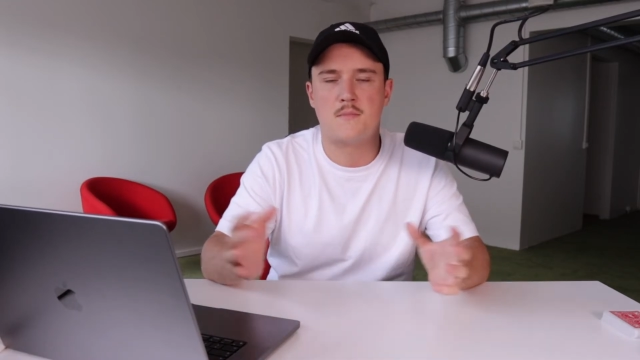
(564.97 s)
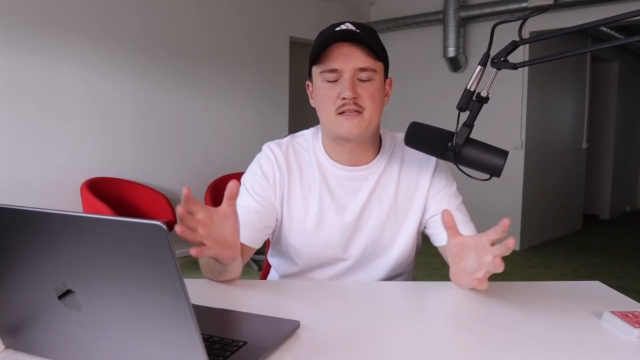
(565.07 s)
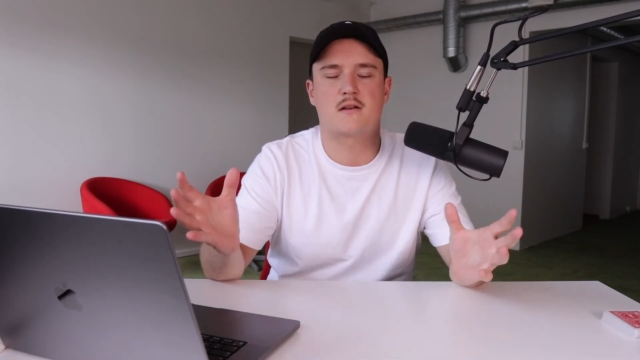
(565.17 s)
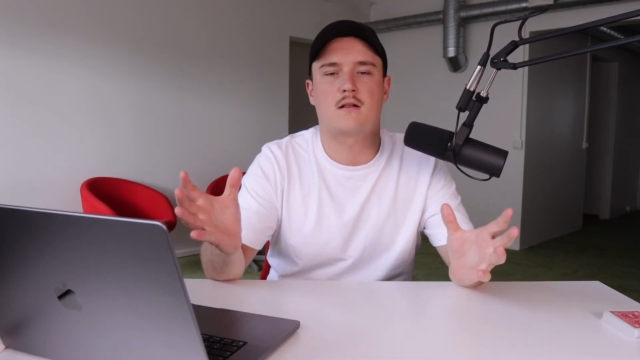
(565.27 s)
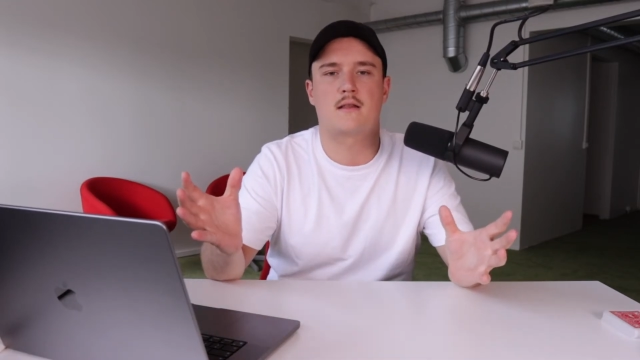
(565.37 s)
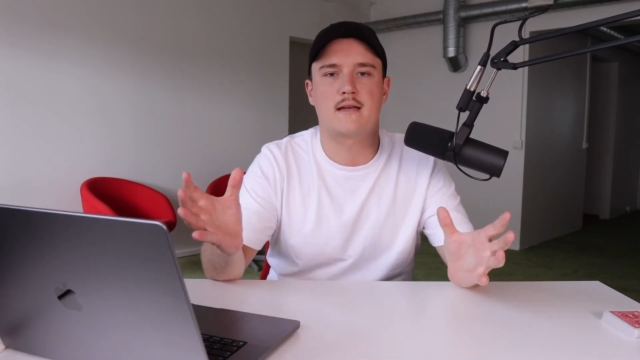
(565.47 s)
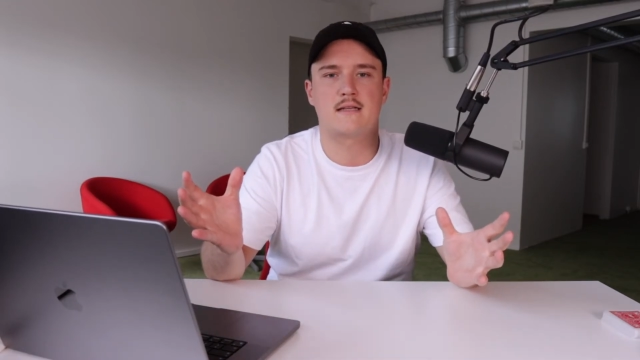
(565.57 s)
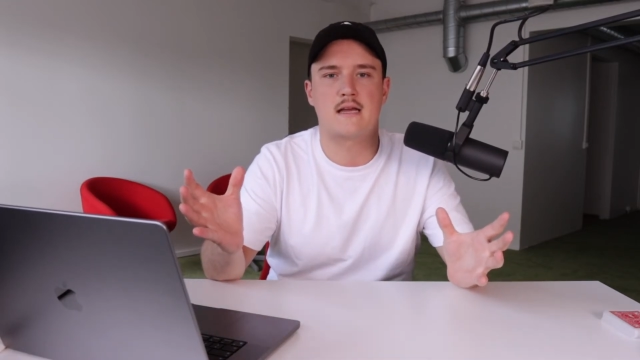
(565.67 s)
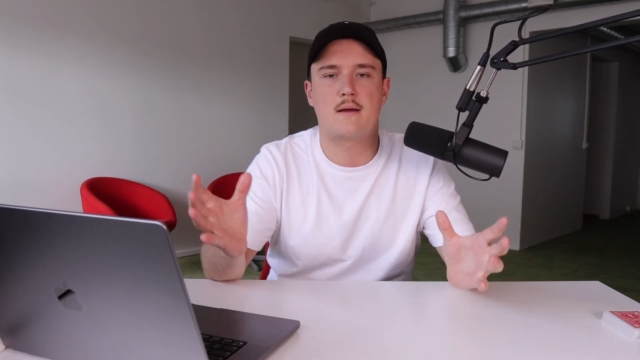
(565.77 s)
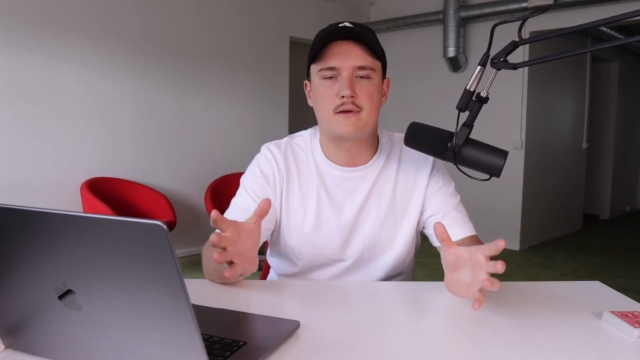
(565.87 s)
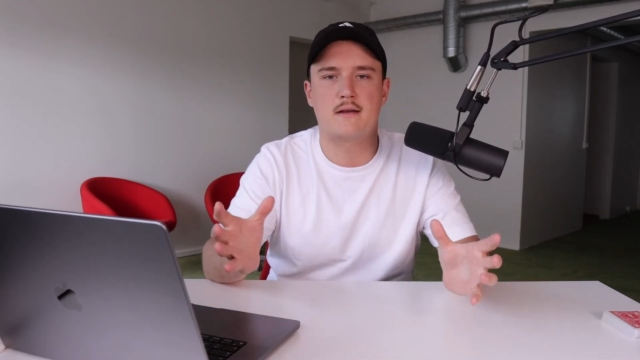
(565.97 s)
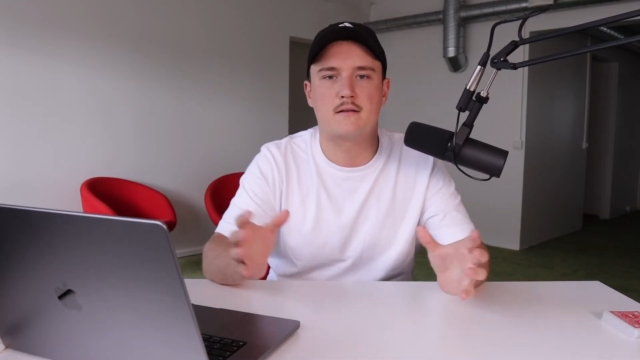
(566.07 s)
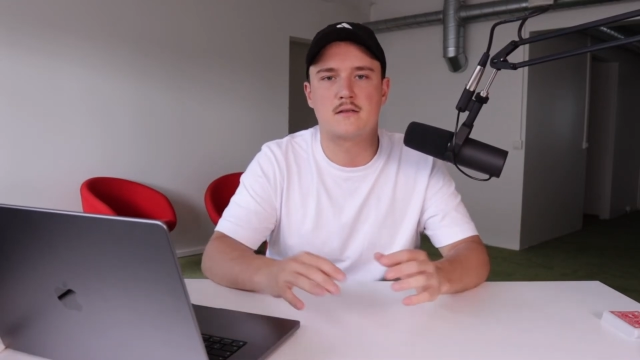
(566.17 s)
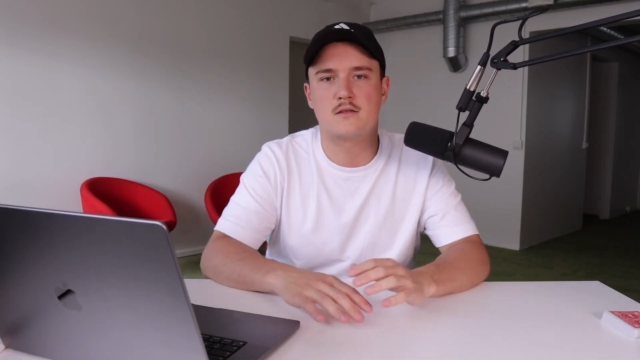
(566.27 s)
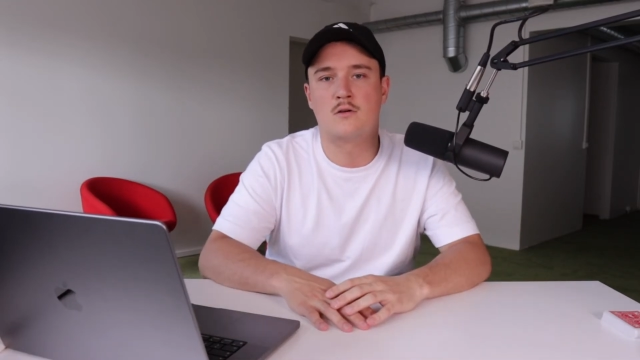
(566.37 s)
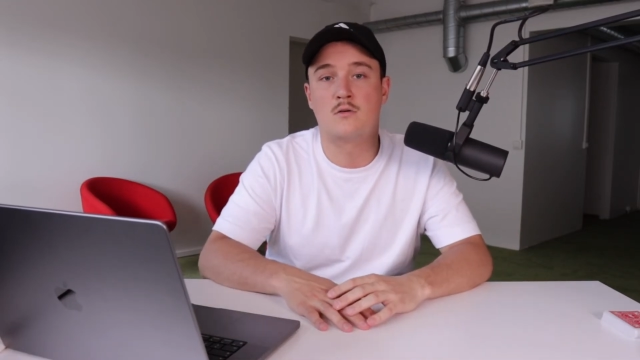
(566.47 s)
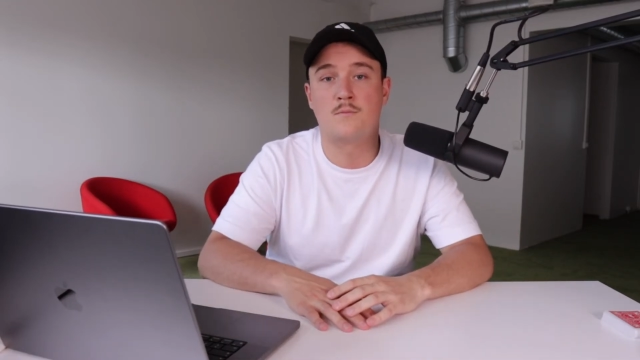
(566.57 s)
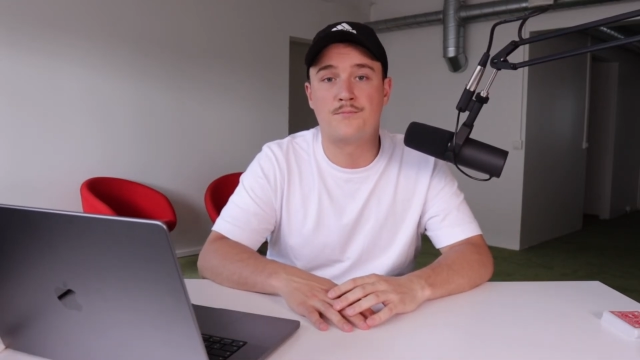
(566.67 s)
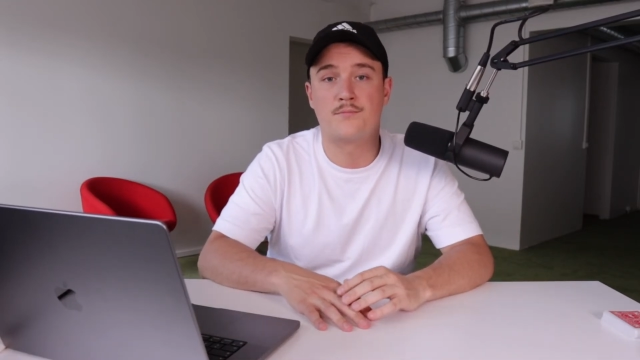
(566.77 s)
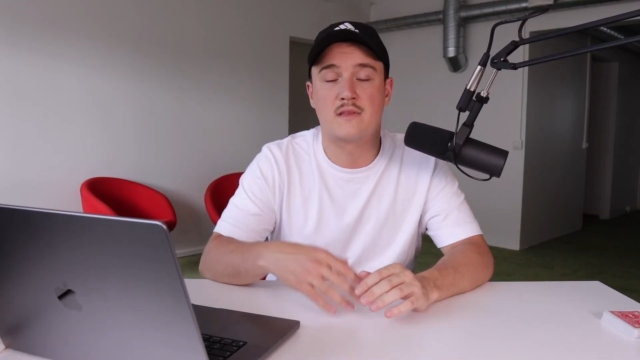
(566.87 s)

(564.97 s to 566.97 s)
magical things happen so